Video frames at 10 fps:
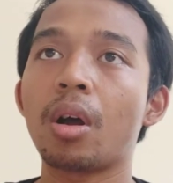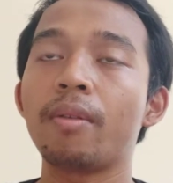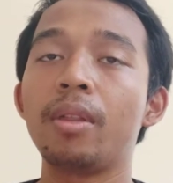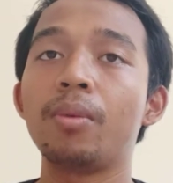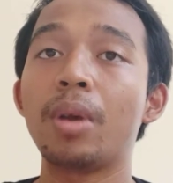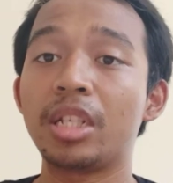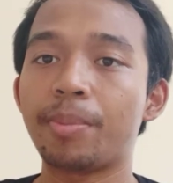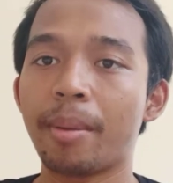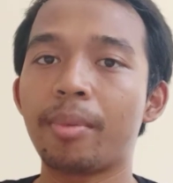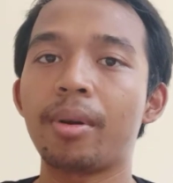of the waste
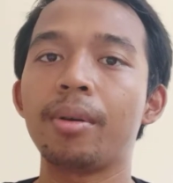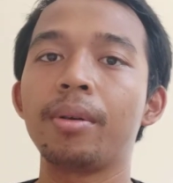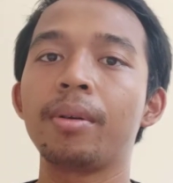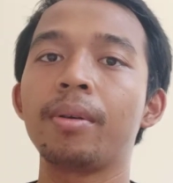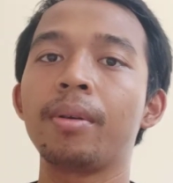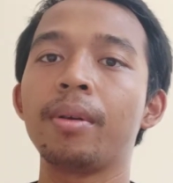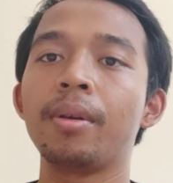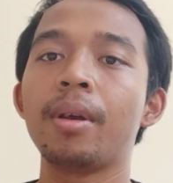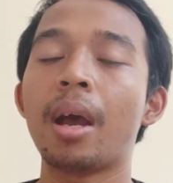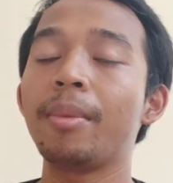paper.
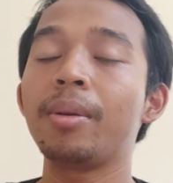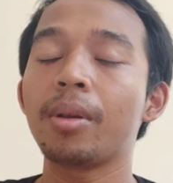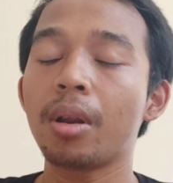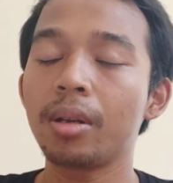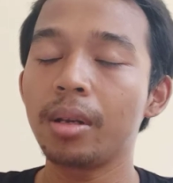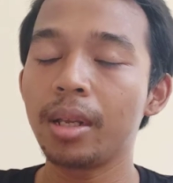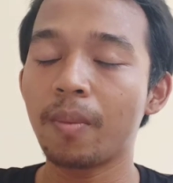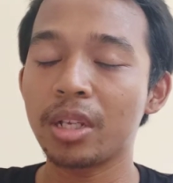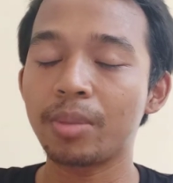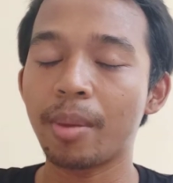I mean, not the
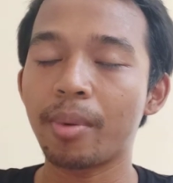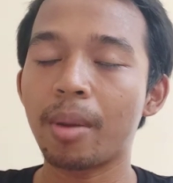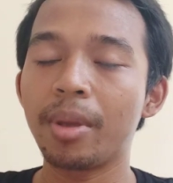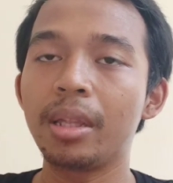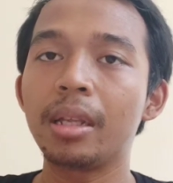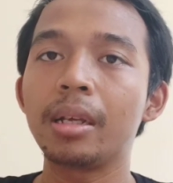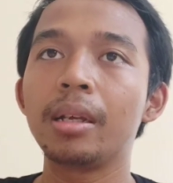waste paper, I mean